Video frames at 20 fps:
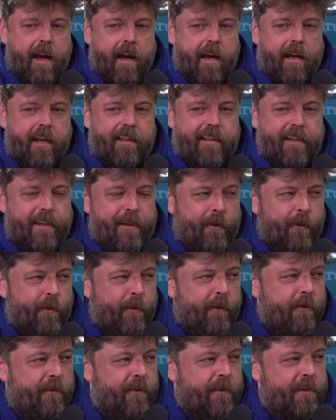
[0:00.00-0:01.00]
and the
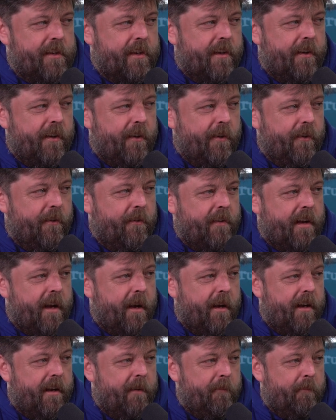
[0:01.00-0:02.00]
authors of
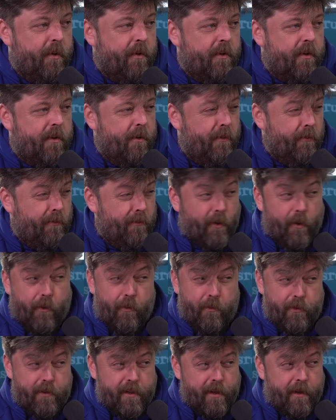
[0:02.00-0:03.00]
a book called
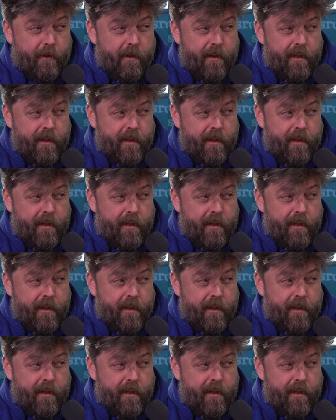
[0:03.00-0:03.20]
also